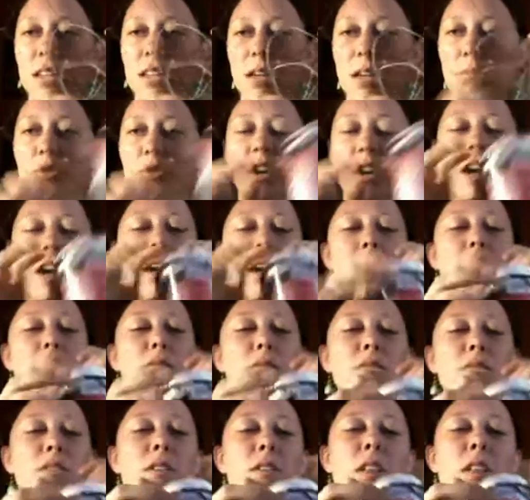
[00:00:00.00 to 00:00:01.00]
to keep track
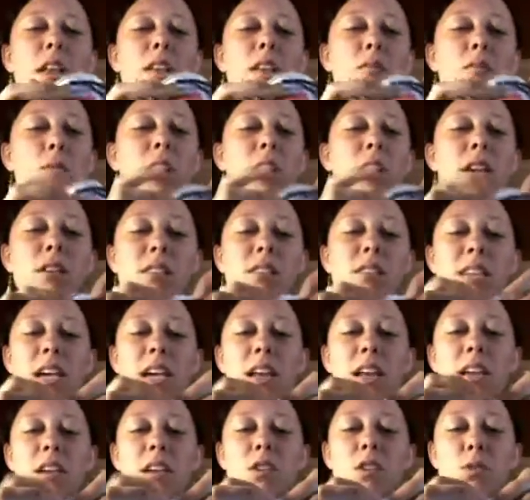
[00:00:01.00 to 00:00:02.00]
of. A lot of wires that
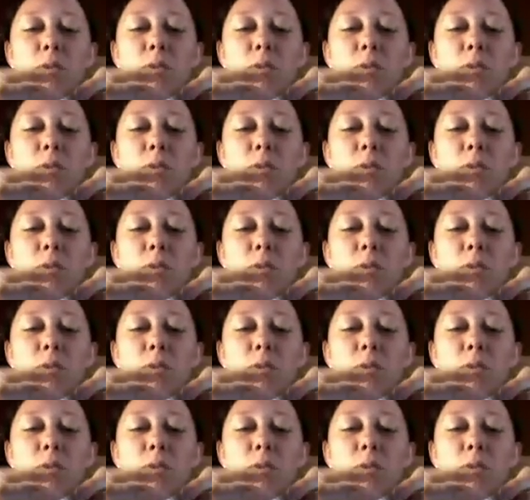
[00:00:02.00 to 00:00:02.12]
kind of get